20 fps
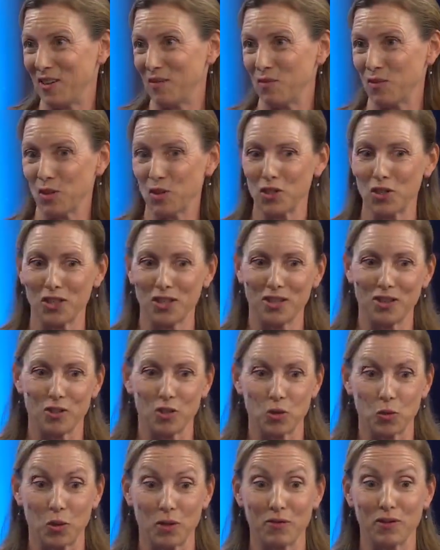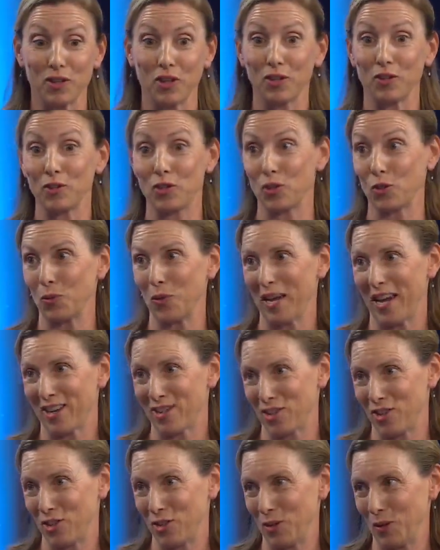Firstly, there's sort of an allergic
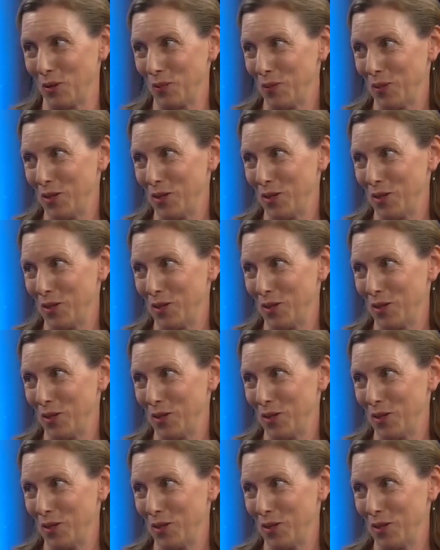reaction to it.